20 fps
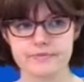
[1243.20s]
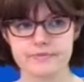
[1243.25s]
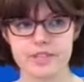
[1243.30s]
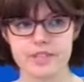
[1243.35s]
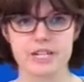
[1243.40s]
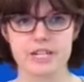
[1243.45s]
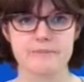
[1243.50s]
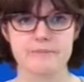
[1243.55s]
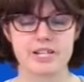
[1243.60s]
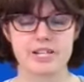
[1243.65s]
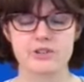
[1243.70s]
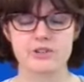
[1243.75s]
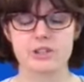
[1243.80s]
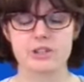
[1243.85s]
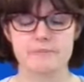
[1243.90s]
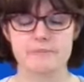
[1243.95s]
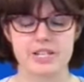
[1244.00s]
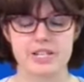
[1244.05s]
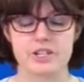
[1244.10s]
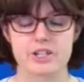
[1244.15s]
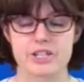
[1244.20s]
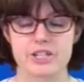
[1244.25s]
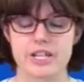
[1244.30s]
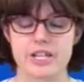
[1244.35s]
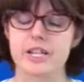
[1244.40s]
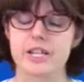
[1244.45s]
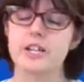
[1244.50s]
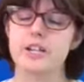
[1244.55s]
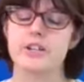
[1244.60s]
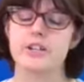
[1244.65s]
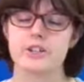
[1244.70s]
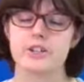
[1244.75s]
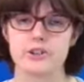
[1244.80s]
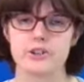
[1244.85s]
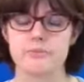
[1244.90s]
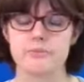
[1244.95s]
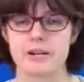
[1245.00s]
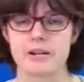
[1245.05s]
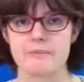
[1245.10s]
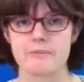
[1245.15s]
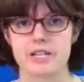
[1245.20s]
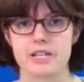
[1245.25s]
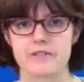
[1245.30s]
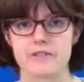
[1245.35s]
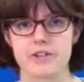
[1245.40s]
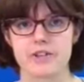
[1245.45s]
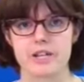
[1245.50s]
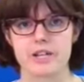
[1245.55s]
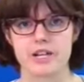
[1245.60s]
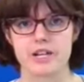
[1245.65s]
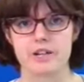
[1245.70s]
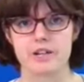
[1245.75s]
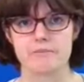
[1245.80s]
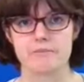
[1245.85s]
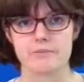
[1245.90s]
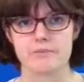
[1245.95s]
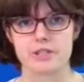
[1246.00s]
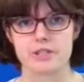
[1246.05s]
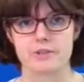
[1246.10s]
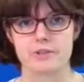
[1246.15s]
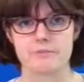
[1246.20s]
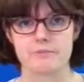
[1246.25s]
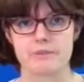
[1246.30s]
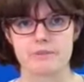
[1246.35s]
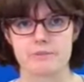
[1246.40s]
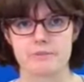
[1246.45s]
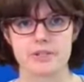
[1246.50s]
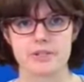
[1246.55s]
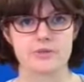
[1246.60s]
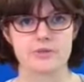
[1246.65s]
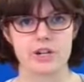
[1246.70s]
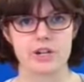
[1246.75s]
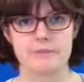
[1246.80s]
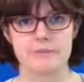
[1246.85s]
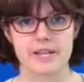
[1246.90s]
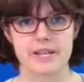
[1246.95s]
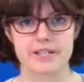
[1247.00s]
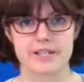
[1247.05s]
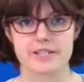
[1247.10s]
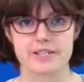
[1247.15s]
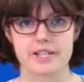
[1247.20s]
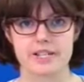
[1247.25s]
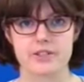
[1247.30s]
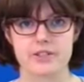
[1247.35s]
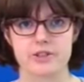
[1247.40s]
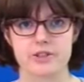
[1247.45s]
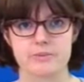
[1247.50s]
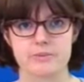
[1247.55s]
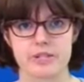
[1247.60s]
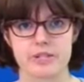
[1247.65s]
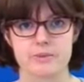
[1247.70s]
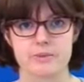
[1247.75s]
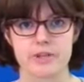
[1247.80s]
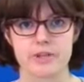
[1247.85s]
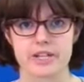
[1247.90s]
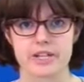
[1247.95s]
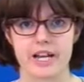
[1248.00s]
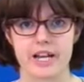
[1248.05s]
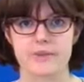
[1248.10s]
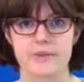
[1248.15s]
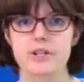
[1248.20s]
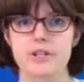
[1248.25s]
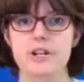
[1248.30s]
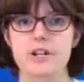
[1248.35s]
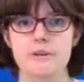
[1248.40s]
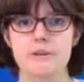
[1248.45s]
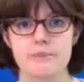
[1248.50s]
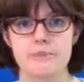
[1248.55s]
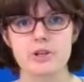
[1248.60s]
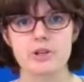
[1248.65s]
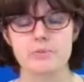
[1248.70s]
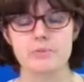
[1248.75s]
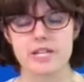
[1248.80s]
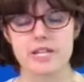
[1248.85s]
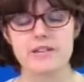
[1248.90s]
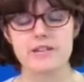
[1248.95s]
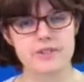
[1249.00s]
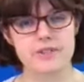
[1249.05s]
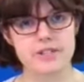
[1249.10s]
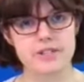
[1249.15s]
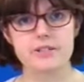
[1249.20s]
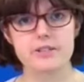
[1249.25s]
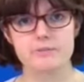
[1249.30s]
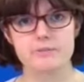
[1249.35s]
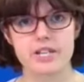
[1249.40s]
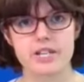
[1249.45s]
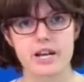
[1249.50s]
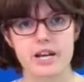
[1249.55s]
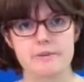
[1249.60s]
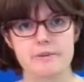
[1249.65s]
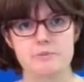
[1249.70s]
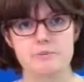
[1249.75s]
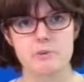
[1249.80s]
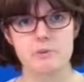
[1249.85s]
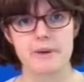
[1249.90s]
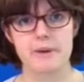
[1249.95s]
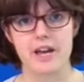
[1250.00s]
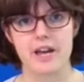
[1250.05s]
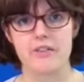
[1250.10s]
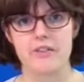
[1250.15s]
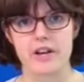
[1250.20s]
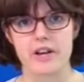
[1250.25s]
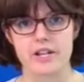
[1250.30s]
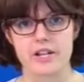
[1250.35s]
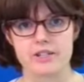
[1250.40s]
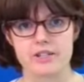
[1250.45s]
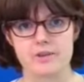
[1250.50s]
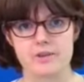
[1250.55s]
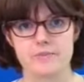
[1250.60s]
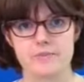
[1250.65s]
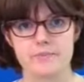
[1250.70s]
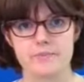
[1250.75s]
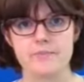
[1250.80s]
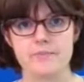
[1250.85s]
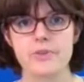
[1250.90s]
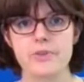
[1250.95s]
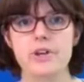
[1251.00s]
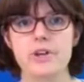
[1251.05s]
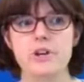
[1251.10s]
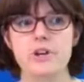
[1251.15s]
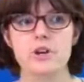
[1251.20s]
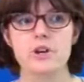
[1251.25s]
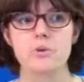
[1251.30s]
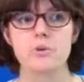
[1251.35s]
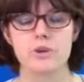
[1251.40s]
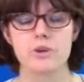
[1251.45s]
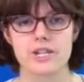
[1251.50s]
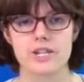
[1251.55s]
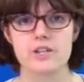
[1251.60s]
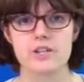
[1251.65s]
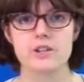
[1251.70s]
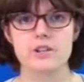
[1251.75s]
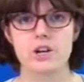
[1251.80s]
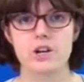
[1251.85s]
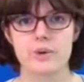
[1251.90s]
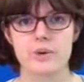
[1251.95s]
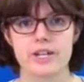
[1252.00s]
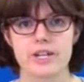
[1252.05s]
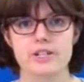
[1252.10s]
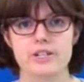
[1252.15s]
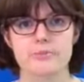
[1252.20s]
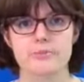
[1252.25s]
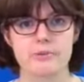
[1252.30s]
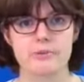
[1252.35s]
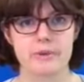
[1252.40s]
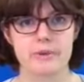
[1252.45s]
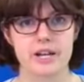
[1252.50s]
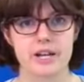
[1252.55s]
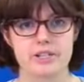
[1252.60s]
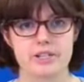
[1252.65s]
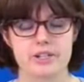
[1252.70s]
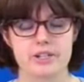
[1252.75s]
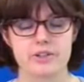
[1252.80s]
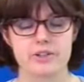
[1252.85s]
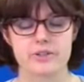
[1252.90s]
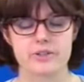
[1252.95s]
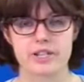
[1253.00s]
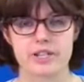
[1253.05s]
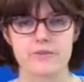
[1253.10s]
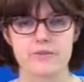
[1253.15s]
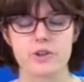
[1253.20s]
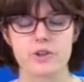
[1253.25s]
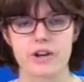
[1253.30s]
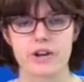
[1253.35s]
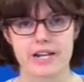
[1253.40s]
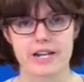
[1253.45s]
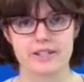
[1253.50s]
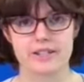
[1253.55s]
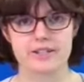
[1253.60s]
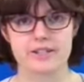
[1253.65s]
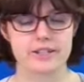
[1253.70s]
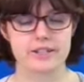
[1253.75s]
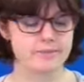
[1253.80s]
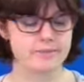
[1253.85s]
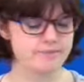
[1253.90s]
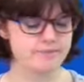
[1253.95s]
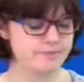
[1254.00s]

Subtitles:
in a medical specialty, you might be given a prescribing exercise or something to work out, but you'll be given some time to prepare that. When you go in to prepare to give your answer,